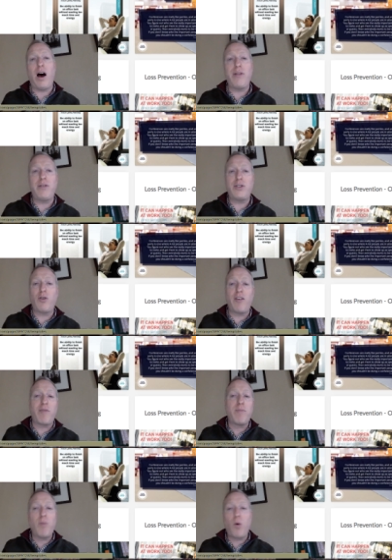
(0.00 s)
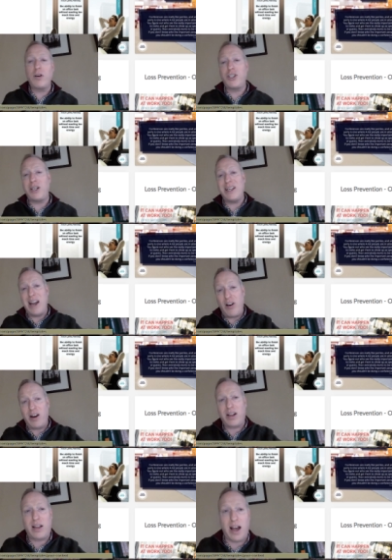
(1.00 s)
other sort of more
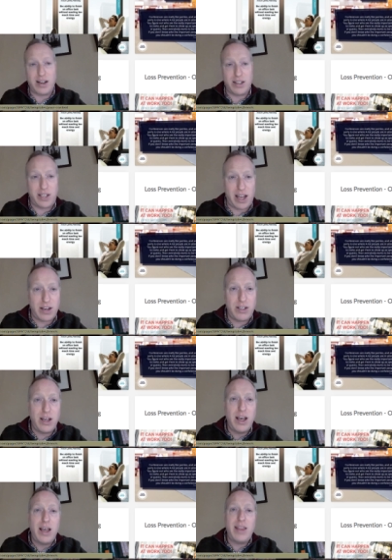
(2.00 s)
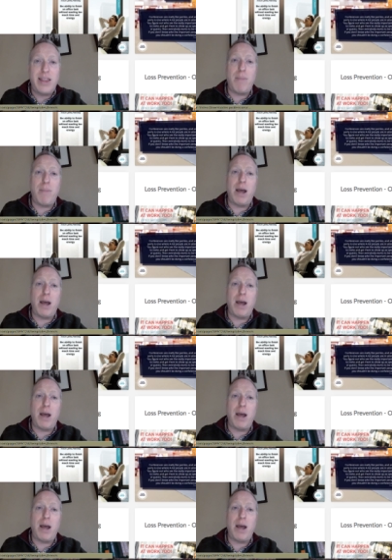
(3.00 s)
generic content that